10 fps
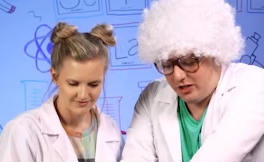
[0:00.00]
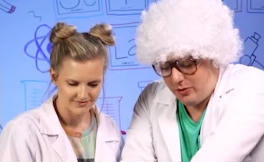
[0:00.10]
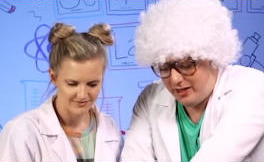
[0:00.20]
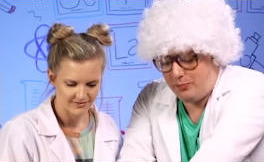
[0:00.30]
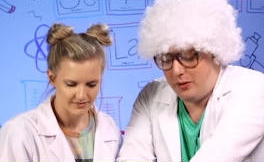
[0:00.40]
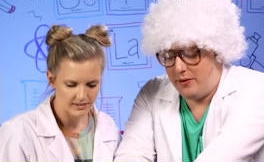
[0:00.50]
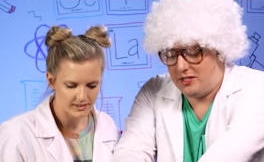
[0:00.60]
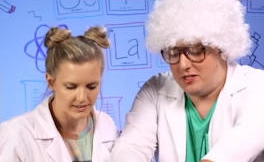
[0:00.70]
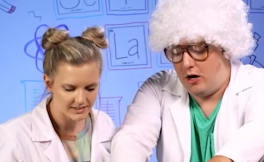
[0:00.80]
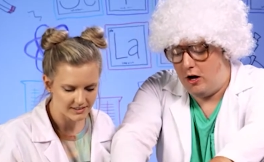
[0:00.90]
Speaker 1: doing
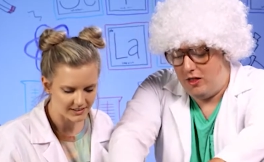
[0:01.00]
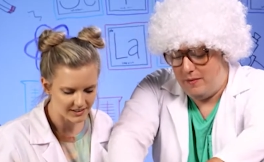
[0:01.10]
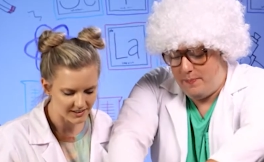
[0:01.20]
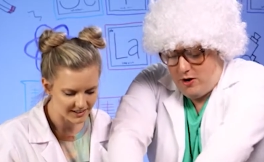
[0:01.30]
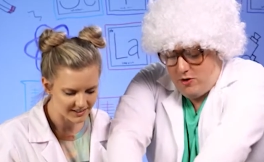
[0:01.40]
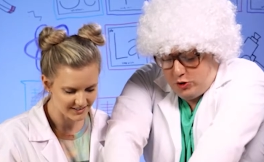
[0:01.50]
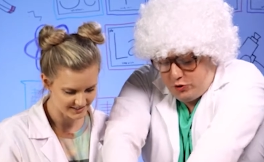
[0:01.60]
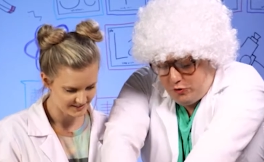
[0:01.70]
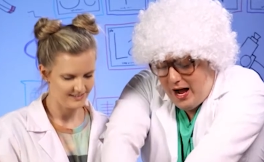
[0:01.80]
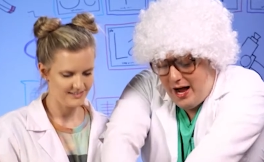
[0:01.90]
experiments is all about
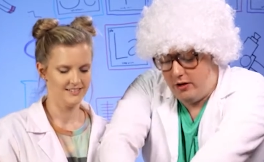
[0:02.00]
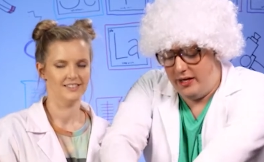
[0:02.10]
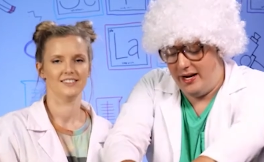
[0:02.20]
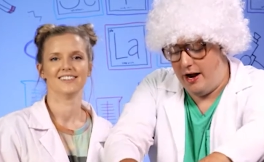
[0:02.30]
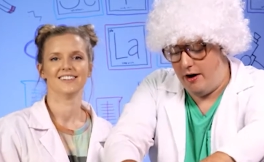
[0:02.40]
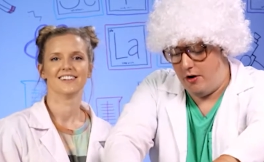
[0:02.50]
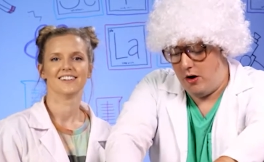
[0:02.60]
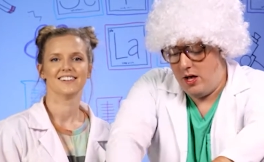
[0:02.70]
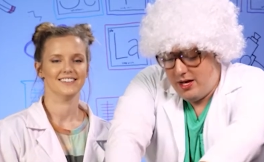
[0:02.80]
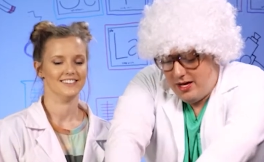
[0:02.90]
trial and
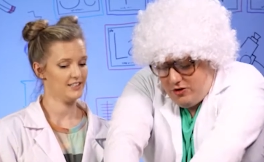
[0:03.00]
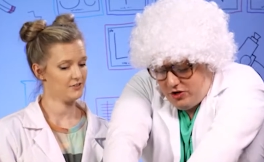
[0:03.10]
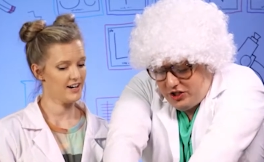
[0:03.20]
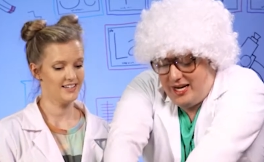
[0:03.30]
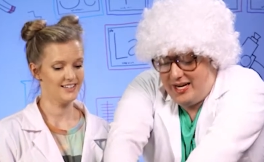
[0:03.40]
error. You just gotta